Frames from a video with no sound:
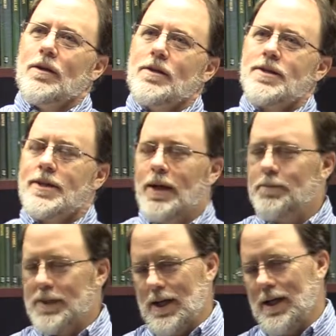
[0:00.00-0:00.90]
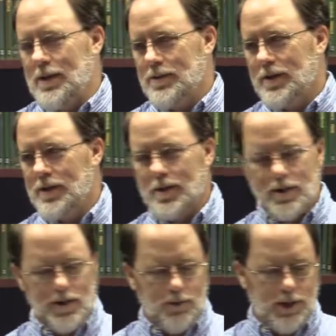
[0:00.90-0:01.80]
sometimes, this
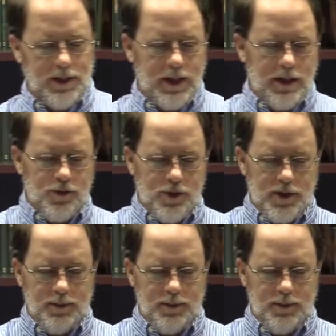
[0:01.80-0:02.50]
is really dangerous,